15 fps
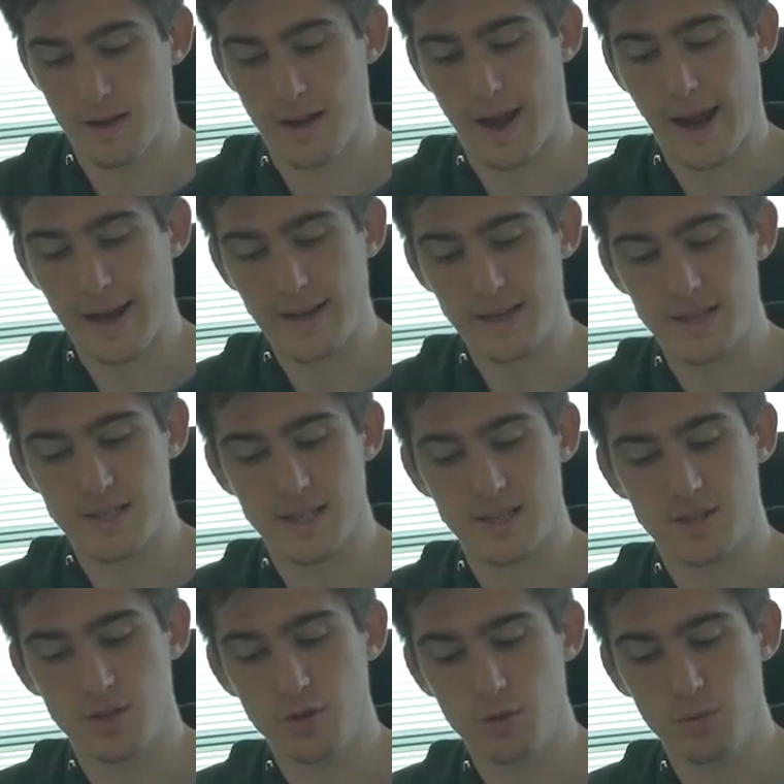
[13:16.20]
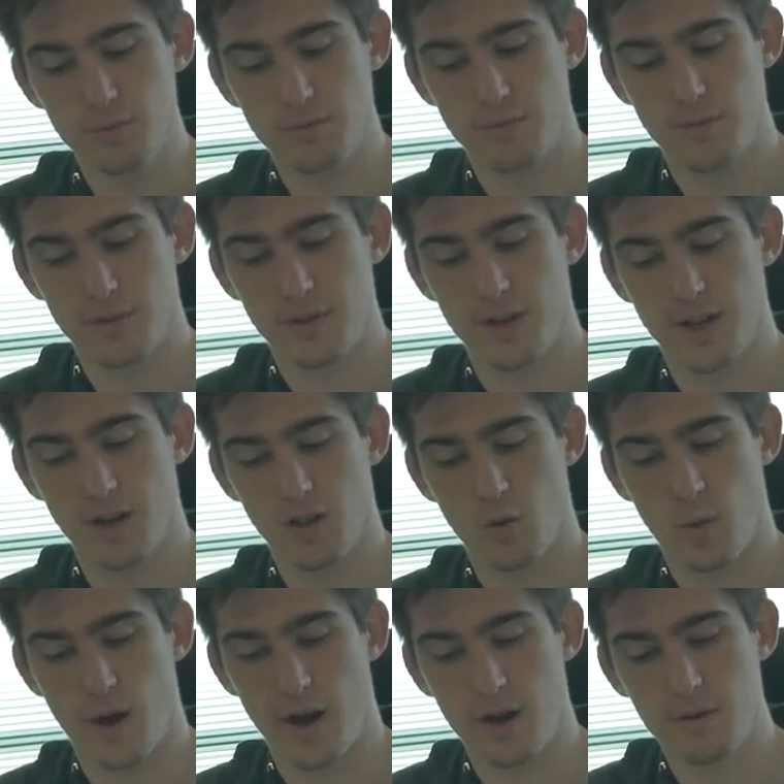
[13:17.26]
ADC2, the yellow
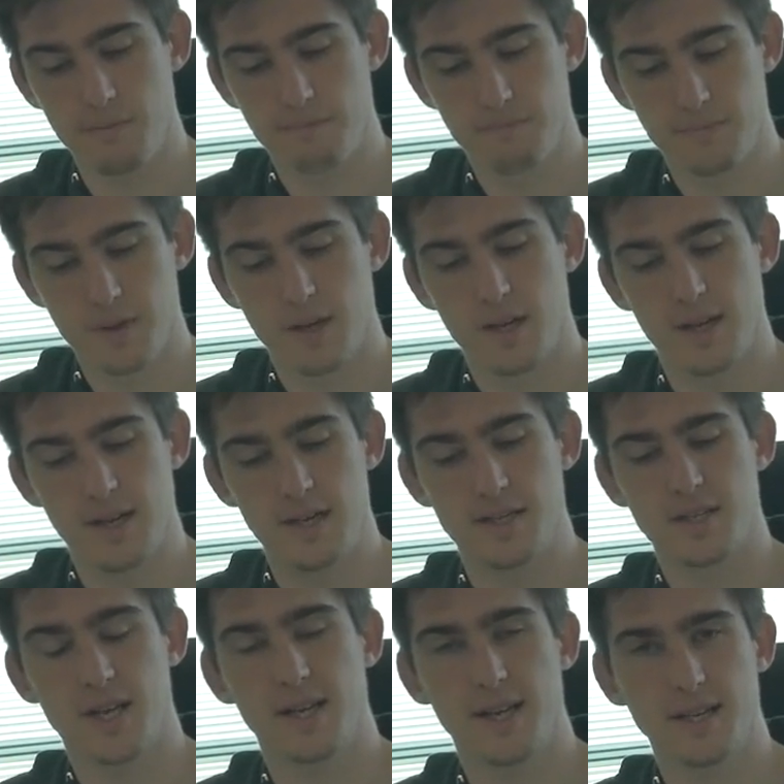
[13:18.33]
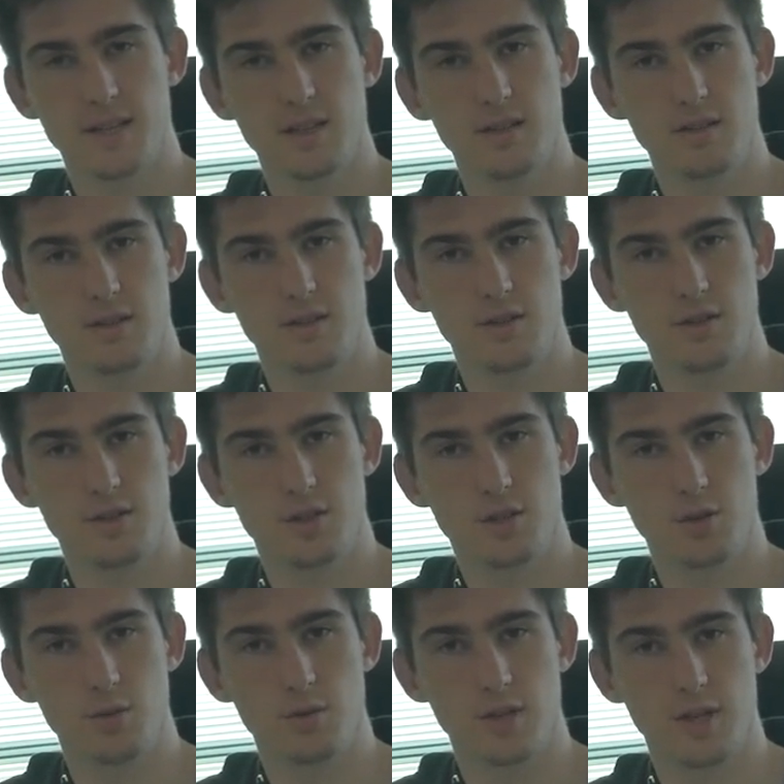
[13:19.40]
wire, is connected
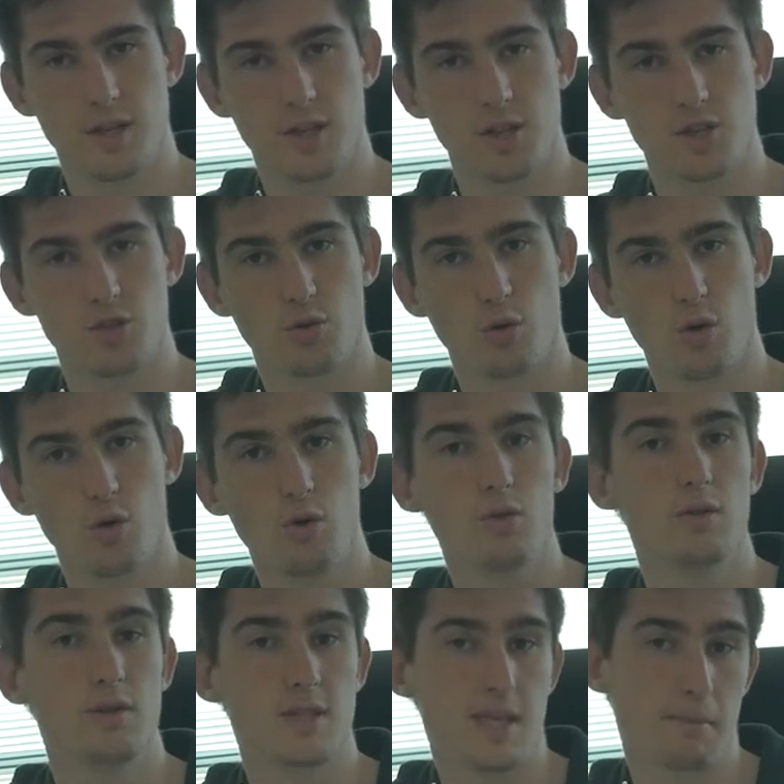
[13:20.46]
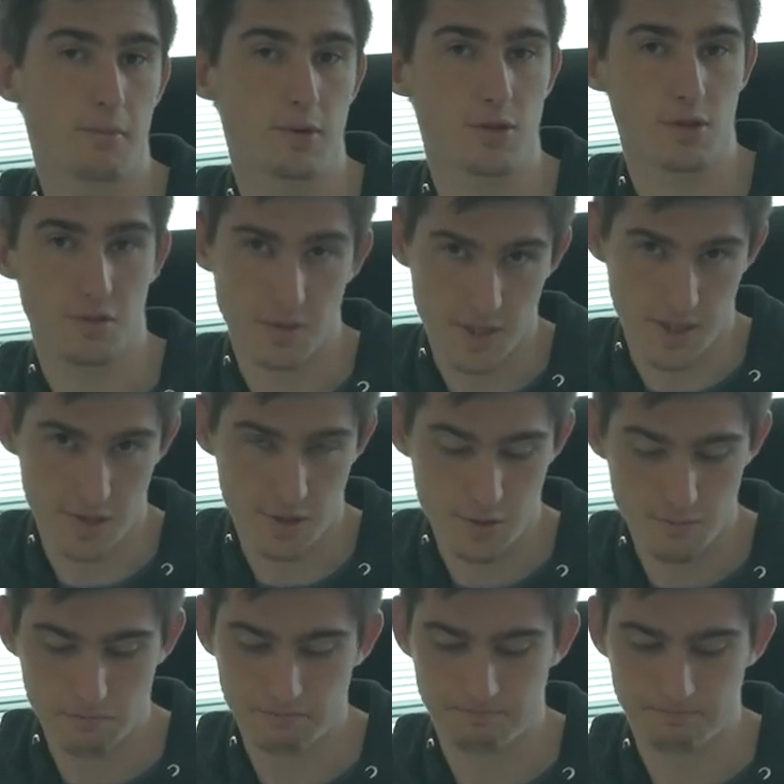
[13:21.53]
to the control temperature sensor.